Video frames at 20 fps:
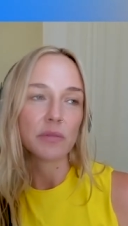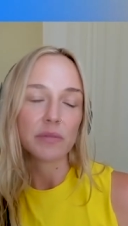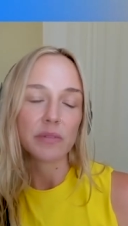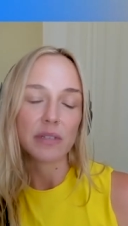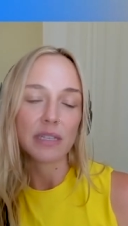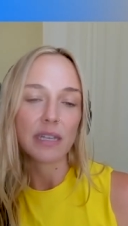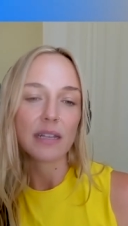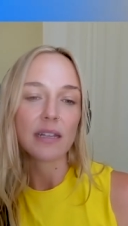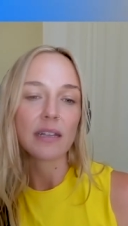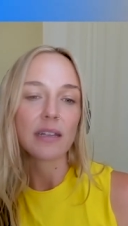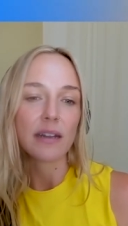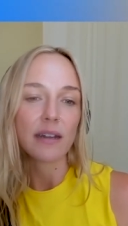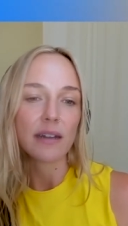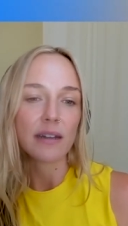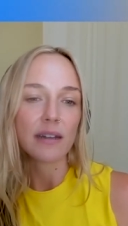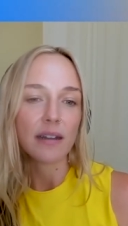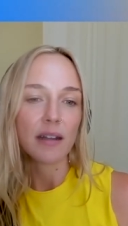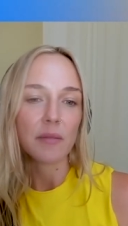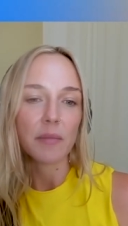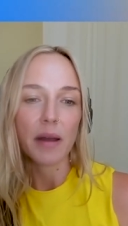really
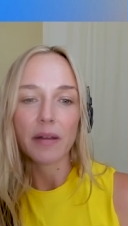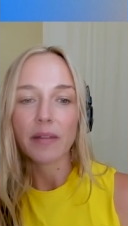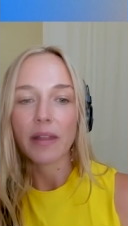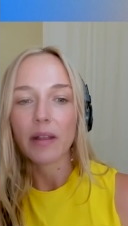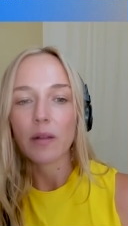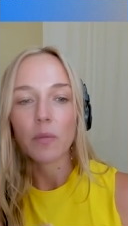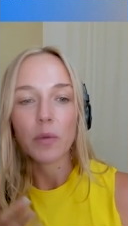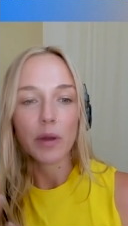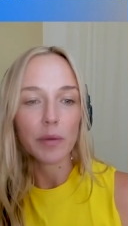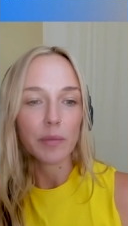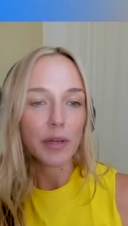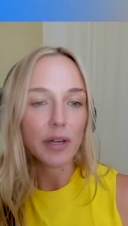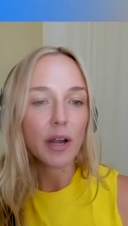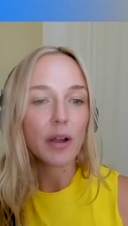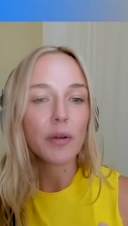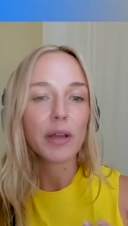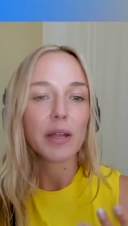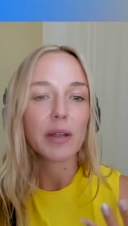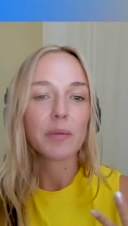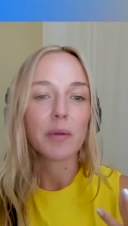clear about like where we're going,